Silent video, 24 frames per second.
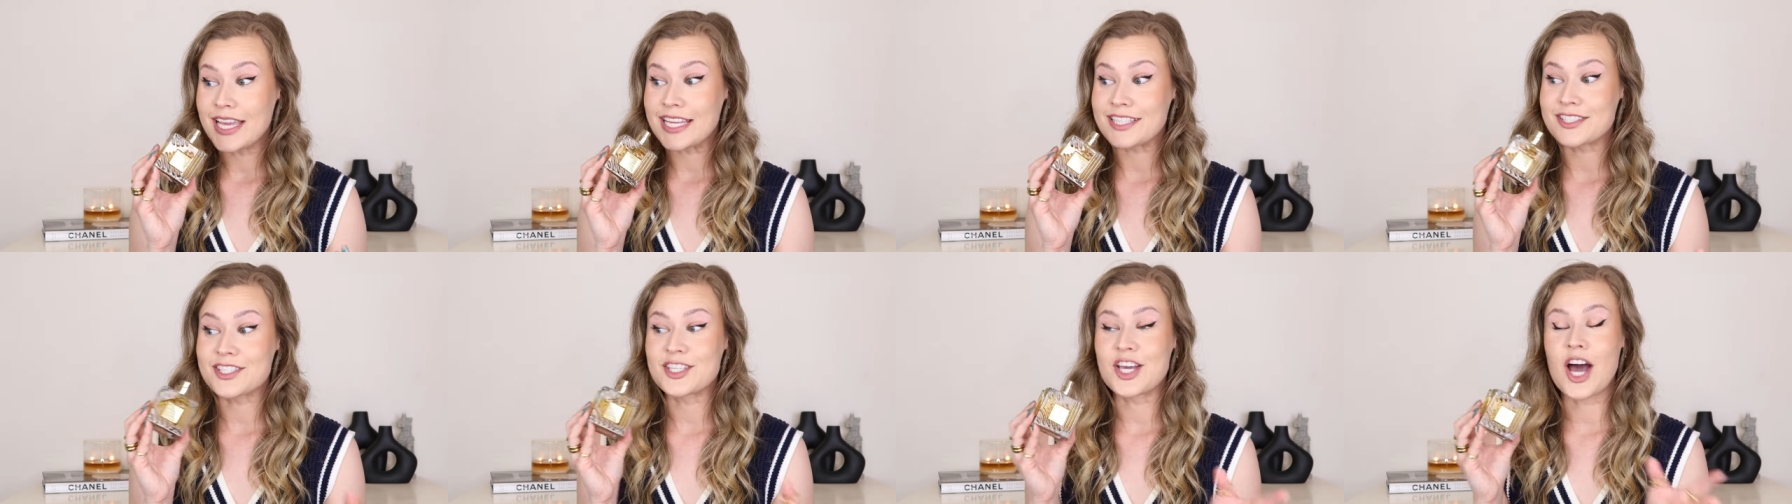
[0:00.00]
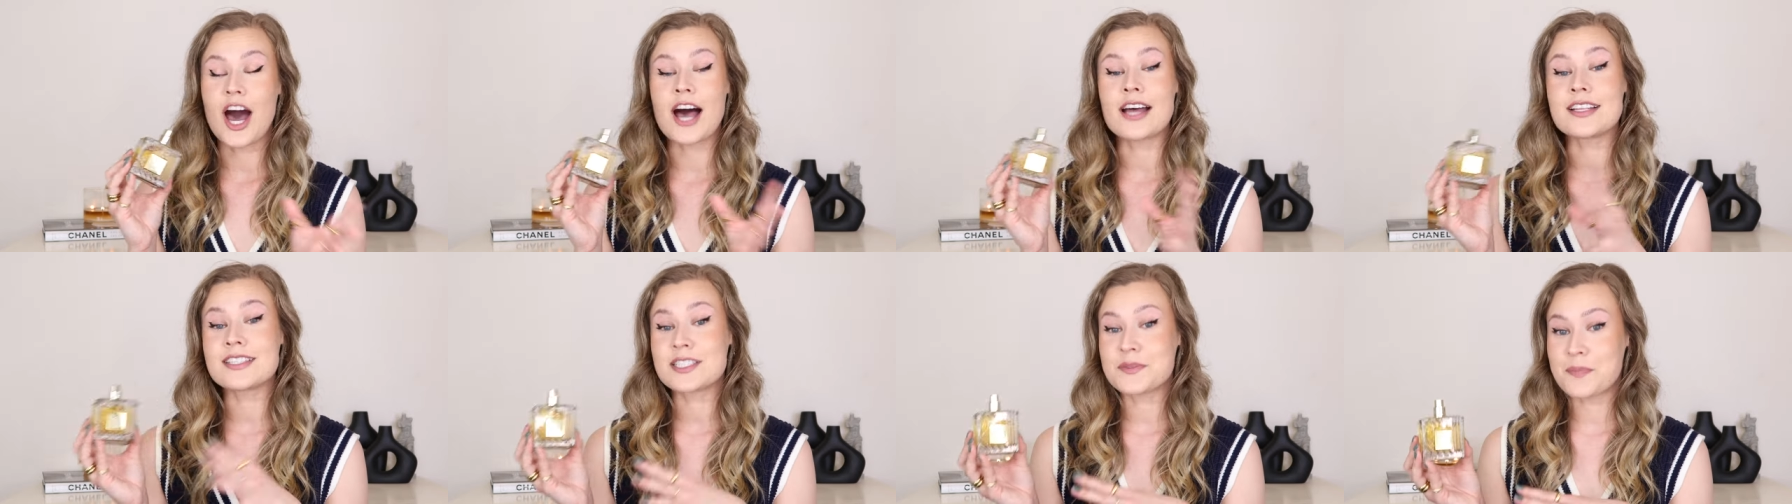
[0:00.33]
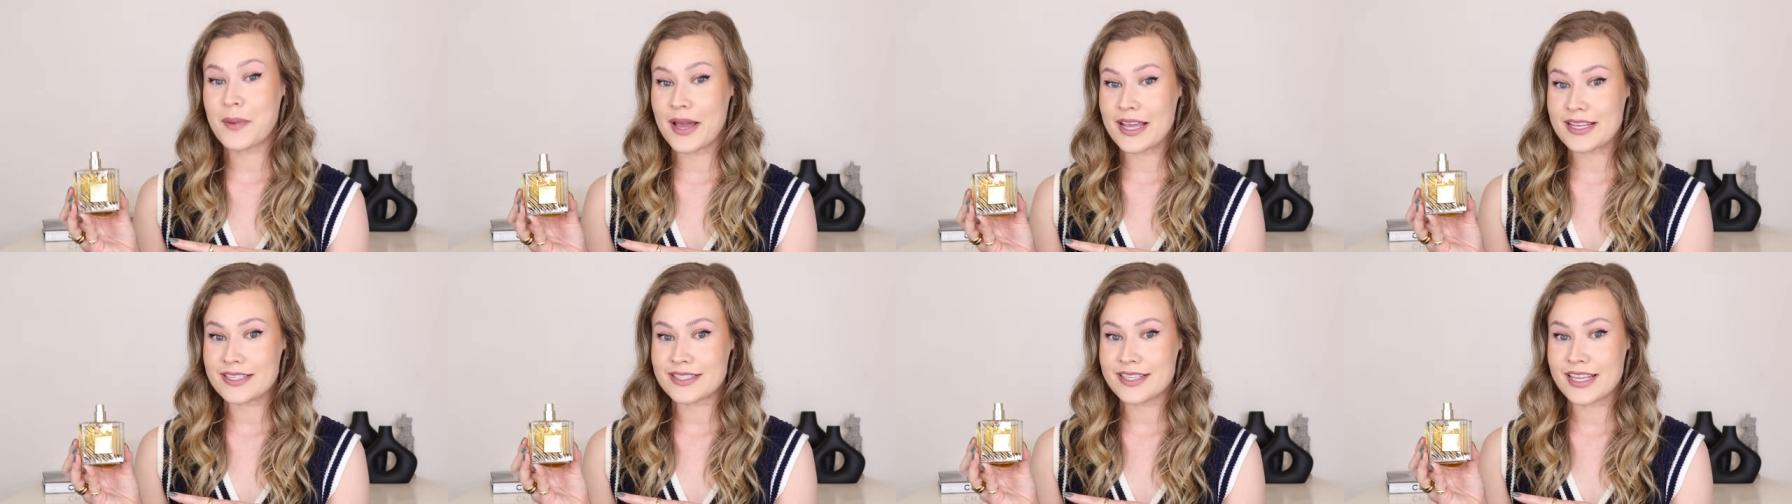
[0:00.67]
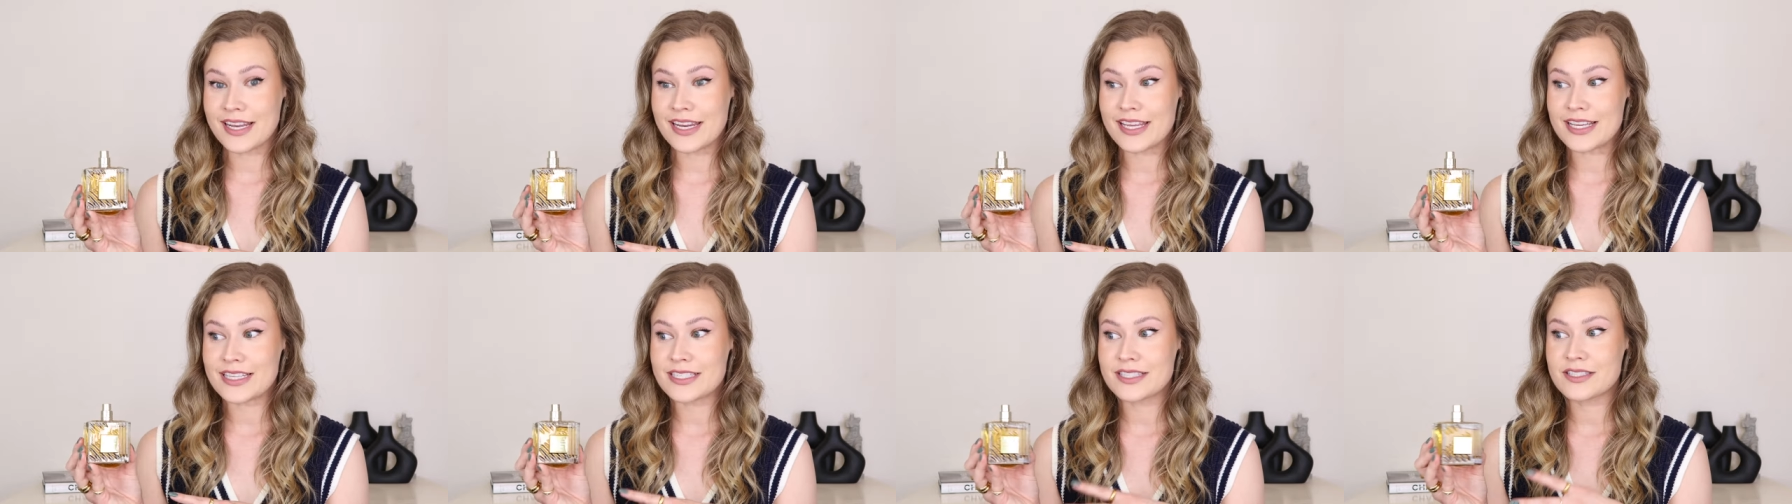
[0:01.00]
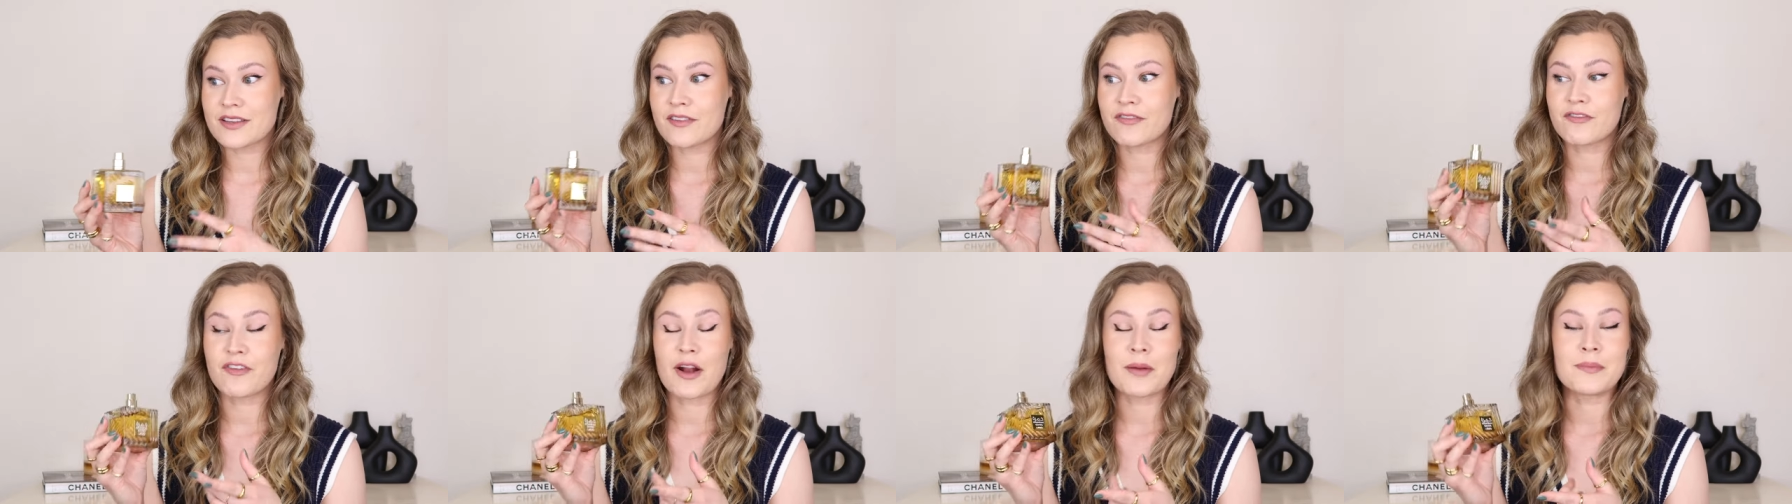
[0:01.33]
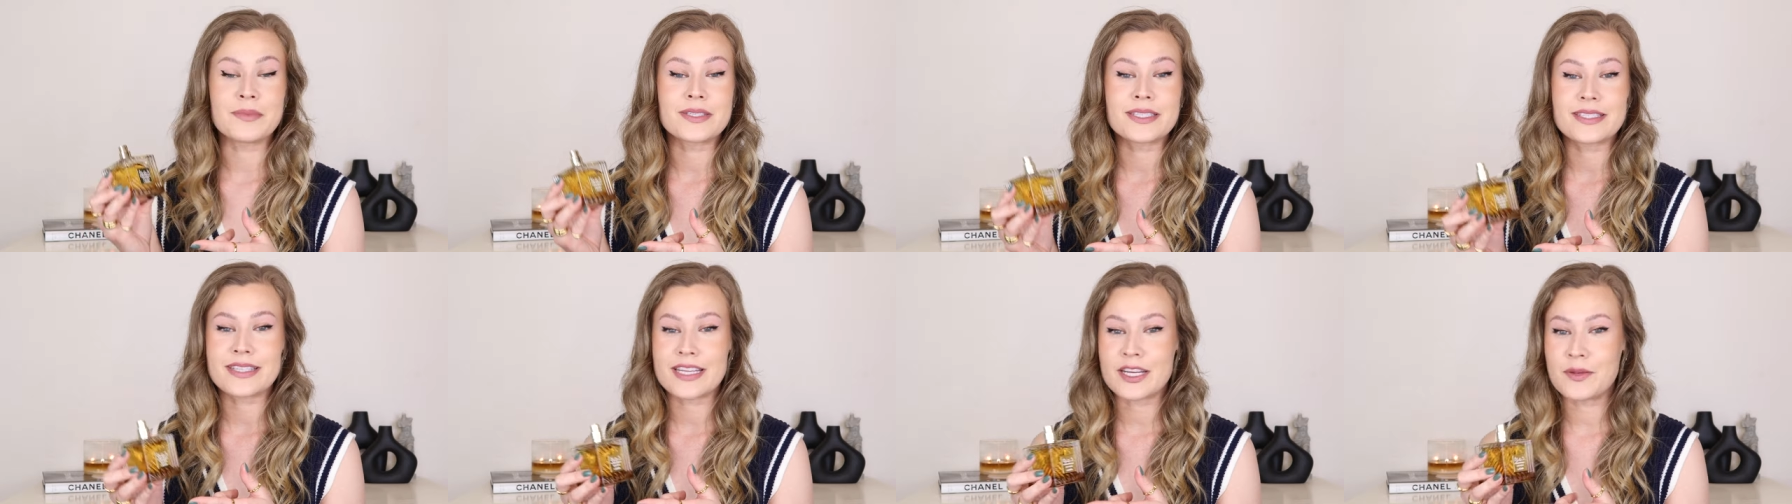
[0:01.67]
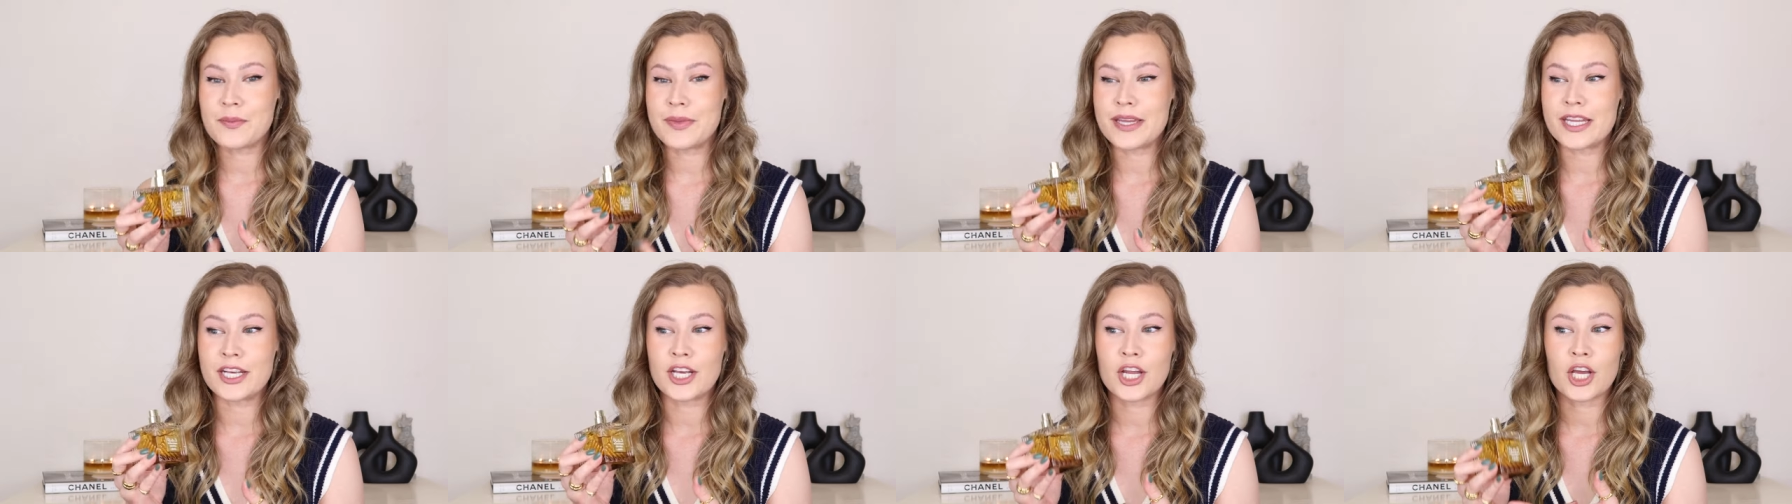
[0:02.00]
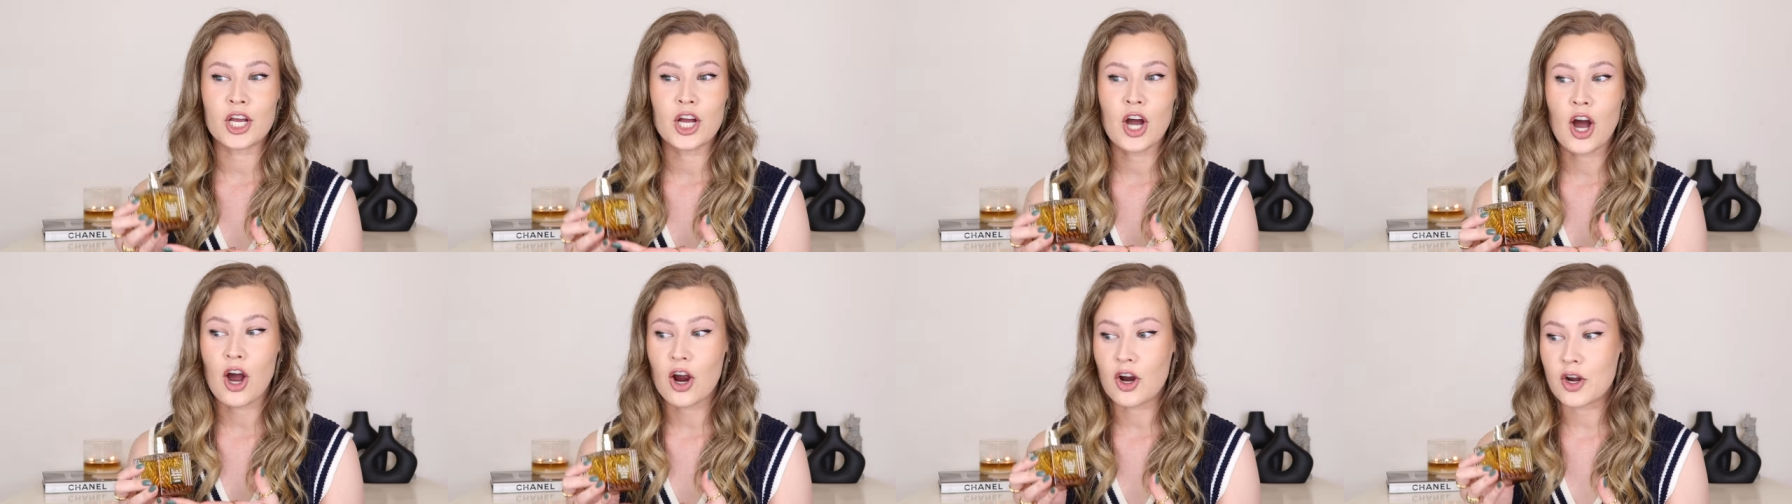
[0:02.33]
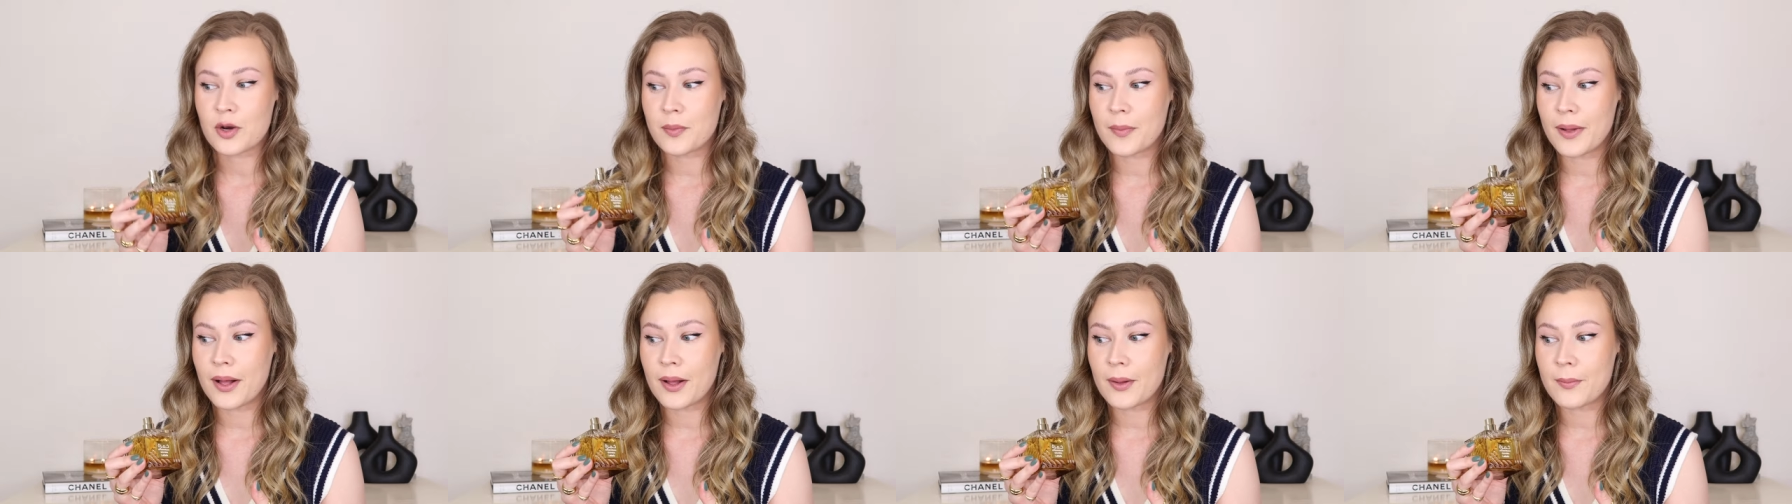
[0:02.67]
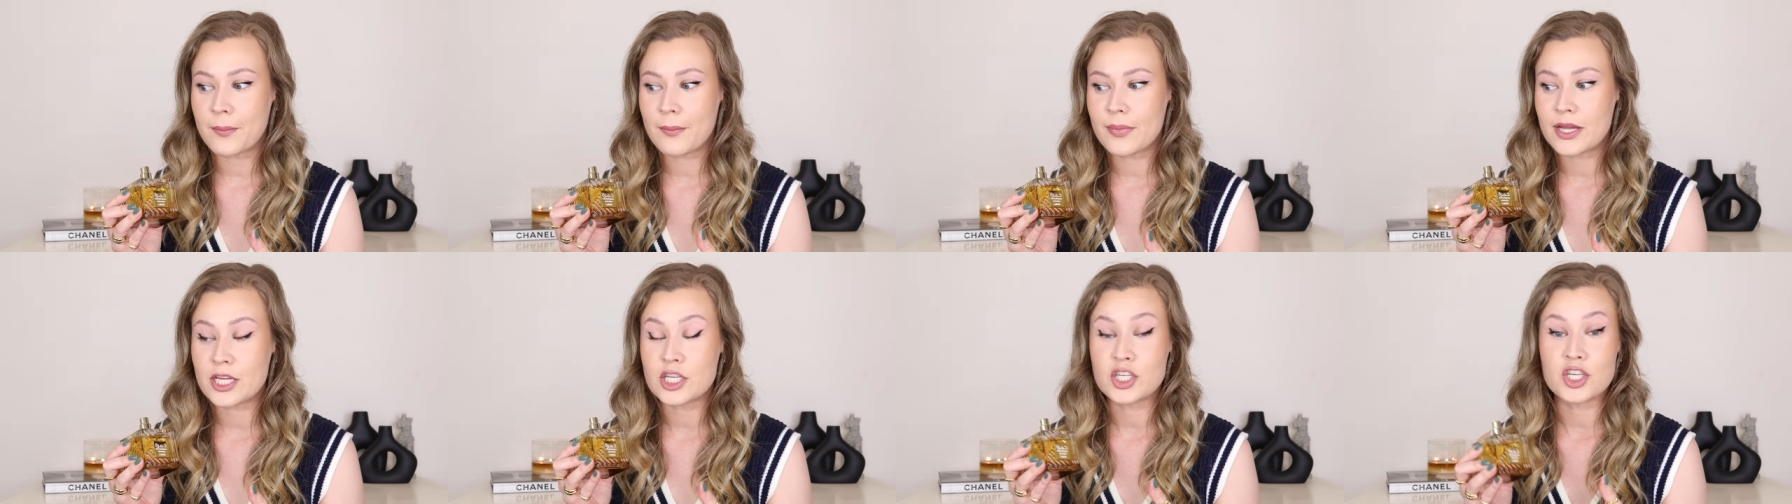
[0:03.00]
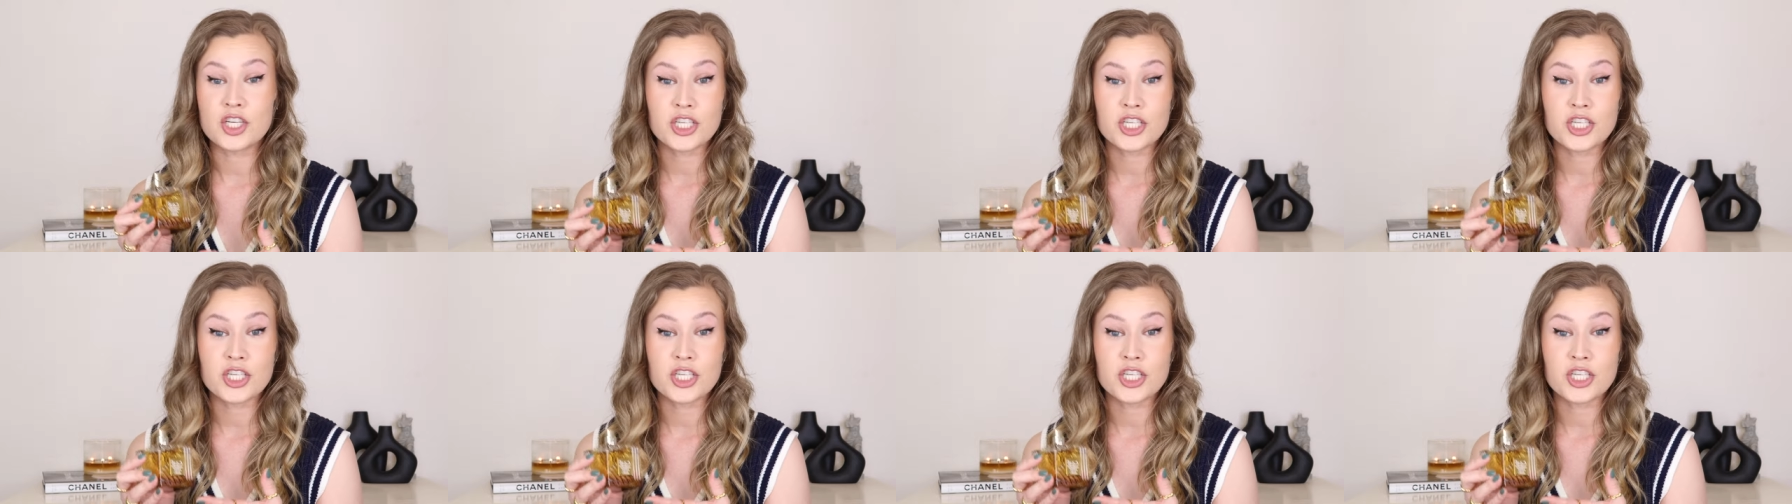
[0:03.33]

It's got spiciness from cinnamon, cardamom,